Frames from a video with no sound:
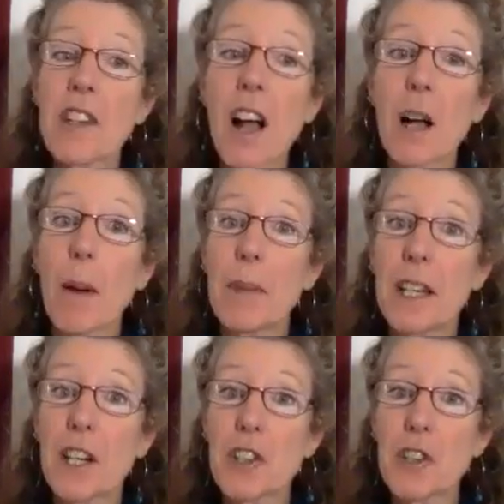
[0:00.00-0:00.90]
to talk about
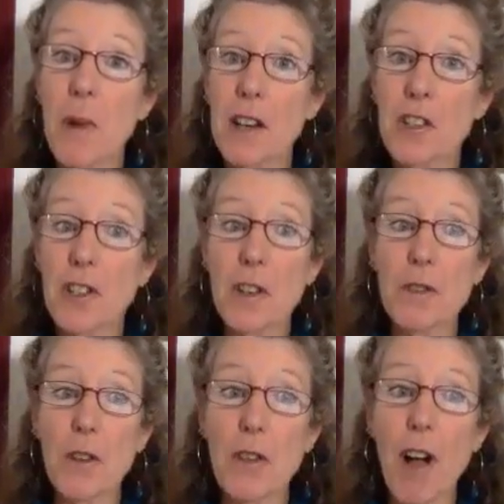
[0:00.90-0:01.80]
being a good director of
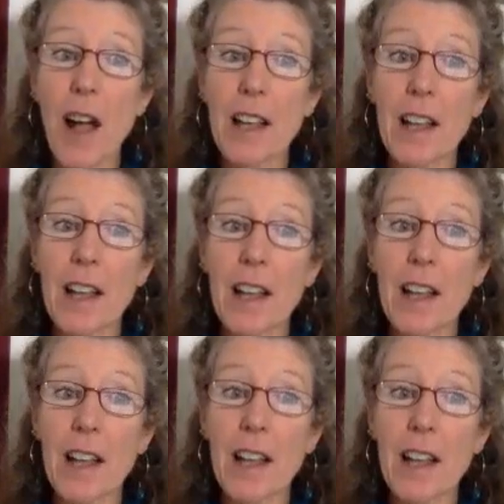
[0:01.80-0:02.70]
your
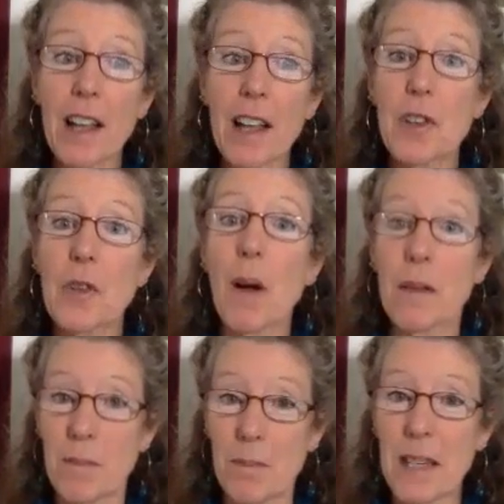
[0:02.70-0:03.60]
thoughts, or do you
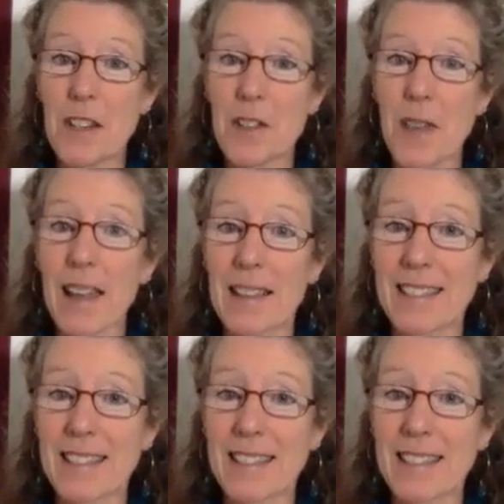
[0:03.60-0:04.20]
want me to do that?